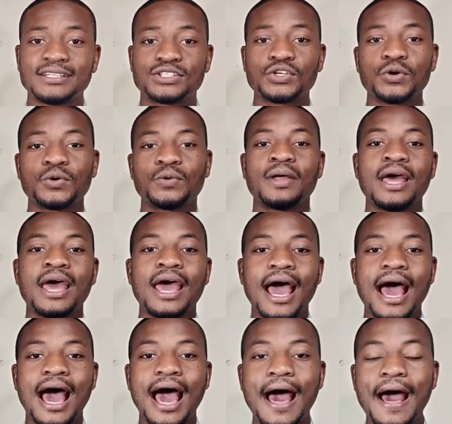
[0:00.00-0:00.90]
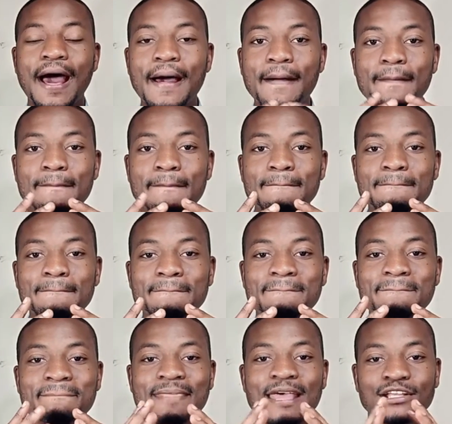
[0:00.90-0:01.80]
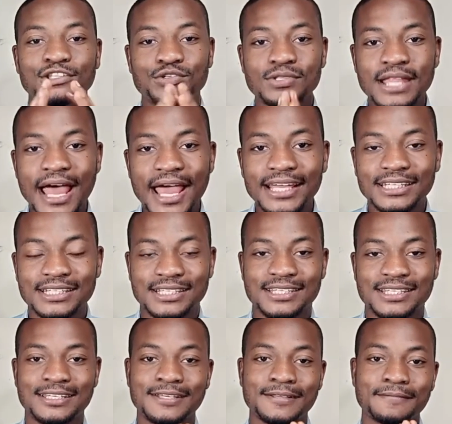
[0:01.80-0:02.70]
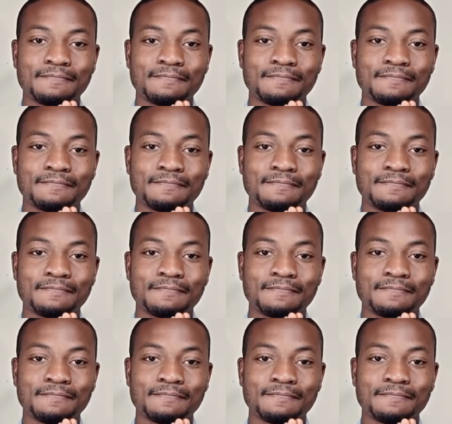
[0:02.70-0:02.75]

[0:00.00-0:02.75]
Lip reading: So tonight